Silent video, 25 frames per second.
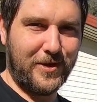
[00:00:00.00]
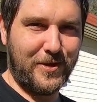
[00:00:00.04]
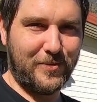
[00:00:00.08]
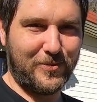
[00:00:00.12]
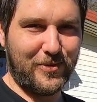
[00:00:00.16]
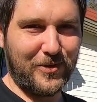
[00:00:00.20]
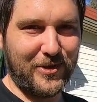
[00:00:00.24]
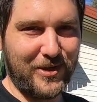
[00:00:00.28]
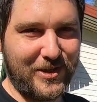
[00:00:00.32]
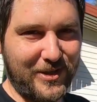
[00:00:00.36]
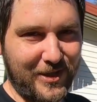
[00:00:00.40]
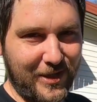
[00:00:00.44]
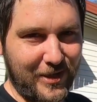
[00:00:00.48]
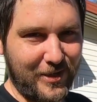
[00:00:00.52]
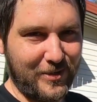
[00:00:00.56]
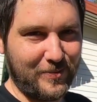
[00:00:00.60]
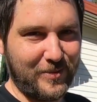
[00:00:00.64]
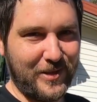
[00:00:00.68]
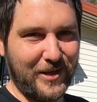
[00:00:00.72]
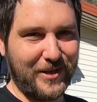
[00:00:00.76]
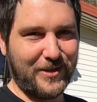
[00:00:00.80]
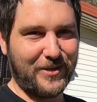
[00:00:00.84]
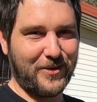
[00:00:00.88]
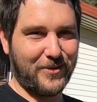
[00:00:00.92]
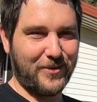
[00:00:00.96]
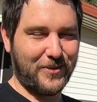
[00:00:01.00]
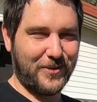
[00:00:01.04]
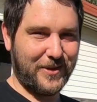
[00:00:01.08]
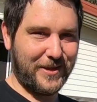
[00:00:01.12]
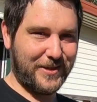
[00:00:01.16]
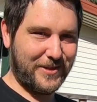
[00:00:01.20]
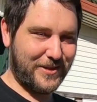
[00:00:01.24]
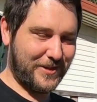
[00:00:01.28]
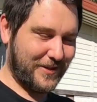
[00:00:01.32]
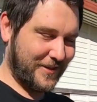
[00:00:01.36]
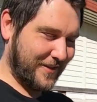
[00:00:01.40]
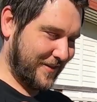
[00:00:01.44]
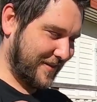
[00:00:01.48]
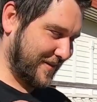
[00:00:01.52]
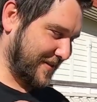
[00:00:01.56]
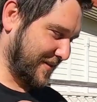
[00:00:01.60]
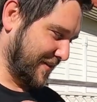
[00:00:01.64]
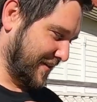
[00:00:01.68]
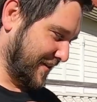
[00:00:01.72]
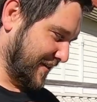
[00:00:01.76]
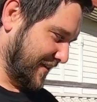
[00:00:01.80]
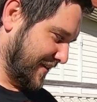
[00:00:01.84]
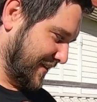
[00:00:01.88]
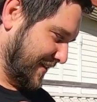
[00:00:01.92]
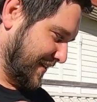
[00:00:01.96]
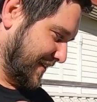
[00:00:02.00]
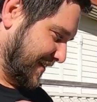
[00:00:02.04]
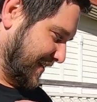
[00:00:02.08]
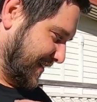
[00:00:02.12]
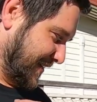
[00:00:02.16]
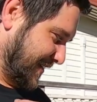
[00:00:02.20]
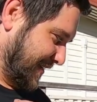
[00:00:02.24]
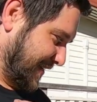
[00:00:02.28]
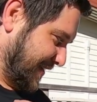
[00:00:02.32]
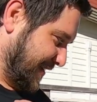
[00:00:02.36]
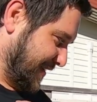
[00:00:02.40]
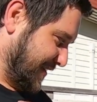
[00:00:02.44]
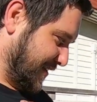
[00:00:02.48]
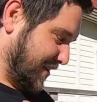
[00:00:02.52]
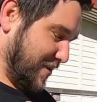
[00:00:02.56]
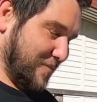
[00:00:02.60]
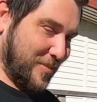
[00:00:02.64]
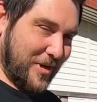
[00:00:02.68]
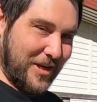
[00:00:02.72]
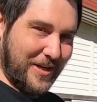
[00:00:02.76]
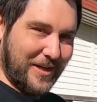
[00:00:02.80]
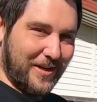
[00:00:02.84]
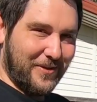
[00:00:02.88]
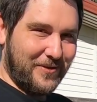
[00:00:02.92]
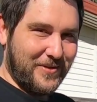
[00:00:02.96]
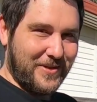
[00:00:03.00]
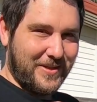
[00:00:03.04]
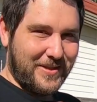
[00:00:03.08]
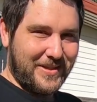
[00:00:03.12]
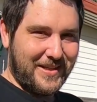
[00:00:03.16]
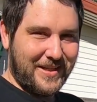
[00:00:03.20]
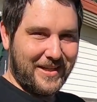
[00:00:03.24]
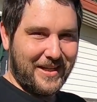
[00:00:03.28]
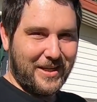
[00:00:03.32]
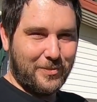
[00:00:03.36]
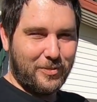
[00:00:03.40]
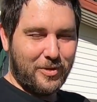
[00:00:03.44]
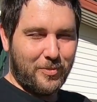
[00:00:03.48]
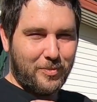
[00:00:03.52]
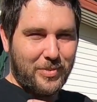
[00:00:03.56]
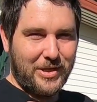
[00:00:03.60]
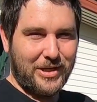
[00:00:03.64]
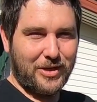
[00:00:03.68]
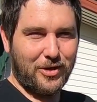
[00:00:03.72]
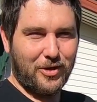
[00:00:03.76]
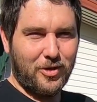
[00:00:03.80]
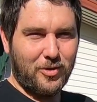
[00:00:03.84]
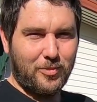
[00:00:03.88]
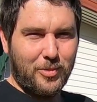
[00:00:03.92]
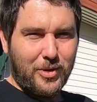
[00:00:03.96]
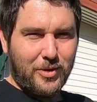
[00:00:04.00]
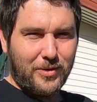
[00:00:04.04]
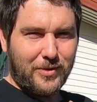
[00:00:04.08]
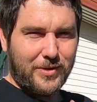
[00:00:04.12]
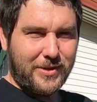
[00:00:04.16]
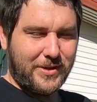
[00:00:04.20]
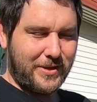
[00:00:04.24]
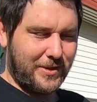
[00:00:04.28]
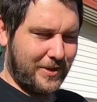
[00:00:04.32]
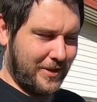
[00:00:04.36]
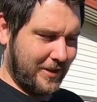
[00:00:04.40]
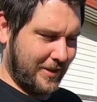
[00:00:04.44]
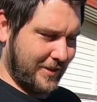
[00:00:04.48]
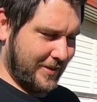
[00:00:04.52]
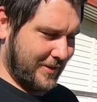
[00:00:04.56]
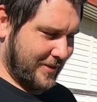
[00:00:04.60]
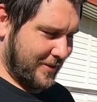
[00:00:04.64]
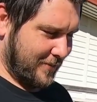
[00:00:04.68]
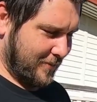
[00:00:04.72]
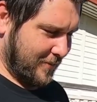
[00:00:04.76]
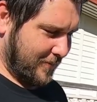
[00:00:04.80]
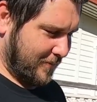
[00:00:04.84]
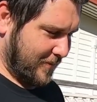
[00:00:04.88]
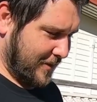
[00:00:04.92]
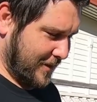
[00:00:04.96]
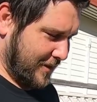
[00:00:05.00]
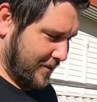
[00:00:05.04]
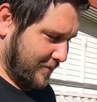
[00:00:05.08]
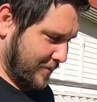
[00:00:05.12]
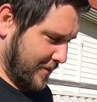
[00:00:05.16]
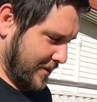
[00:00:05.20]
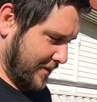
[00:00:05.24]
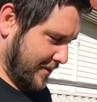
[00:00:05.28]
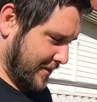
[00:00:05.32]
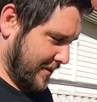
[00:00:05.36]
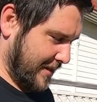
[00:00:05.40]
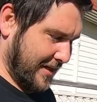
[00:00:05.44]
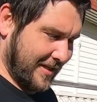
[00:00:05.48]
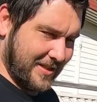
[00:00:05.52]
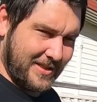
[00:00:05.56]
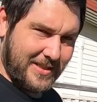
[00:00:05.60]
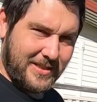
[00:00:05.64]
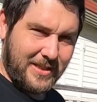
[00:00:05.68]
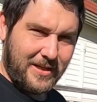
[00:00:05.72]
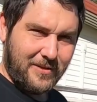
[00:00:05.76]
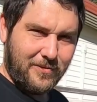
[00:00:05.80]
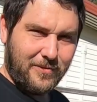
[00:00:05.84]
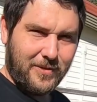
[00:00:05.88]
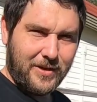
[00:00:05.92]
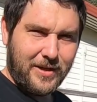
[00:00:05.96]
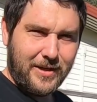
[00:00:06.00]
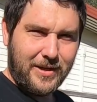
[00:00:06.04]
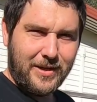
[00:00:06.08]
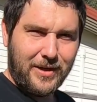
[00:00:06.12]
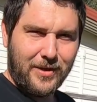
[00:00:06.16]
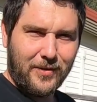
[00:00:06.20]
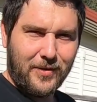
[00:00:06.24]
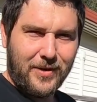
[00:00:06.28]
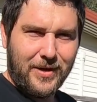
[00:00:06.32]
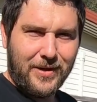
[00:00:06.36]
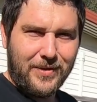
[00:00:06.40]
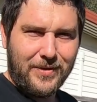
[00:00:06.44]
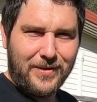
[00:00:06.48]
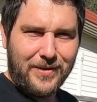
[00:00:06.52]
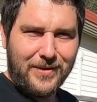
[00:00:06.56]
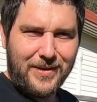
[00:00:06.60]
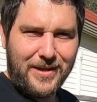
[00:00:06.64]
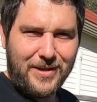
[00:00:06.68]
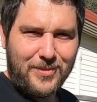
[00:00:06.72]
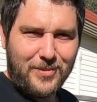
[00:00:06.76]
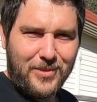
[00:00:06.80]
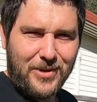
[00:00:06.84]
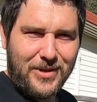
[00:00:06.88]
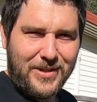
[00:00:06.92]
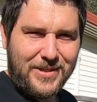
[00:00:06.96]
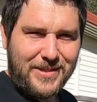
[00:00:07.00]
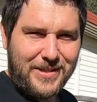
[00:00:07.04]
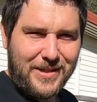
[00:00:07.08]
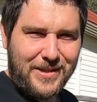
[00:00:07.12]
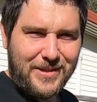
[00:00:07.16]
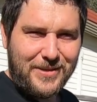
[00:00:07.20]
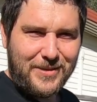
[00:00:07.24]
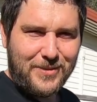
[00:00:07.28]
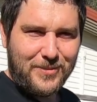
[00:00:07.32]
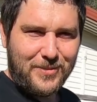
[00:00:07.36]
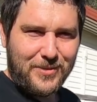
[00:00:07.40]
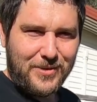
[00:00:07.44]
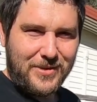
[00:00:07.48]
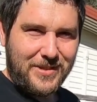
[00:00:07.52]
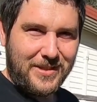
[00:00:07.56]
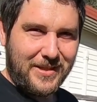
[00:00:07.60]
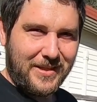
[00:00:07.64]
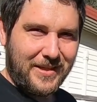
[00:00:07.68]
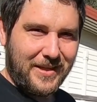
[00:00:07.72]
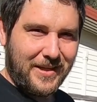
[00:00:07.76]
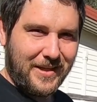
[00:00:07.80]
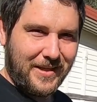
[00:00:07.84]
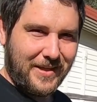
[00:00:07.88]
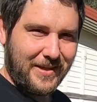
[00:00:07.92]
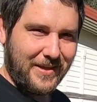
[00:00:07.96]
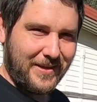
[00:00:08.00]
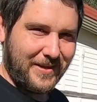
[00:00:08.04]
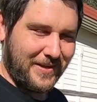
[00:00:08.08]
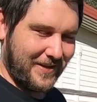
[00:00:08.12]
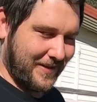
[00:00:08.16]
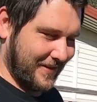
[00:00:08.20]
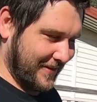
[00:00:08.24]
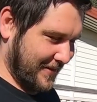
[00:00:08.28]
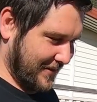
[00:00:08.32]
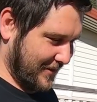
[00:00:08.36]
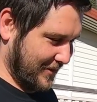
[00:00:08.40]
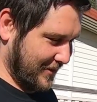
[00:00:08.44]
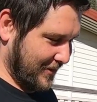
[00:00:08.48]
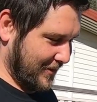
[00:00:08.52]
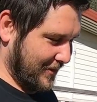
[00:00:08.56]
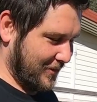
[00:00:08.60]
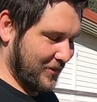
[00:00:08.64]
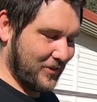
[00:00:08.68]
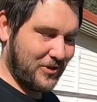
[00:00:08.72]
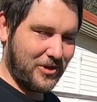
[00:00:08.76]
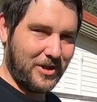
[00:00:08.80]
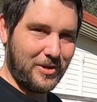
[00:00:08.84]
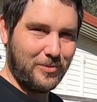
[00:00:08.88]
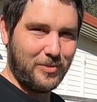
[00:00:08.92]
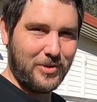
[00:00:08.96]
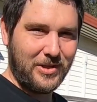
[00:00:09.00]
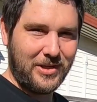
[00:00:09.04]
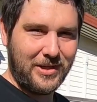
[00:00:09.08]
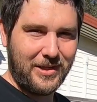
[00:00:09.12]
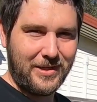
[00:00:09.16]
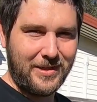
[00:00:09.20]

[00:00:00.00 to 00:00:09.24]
Really appreciate it, mate. You're a legend. I might have to set up a PO box, guys, so if anyone has stuff laying around that they want to send to us, that they can ship it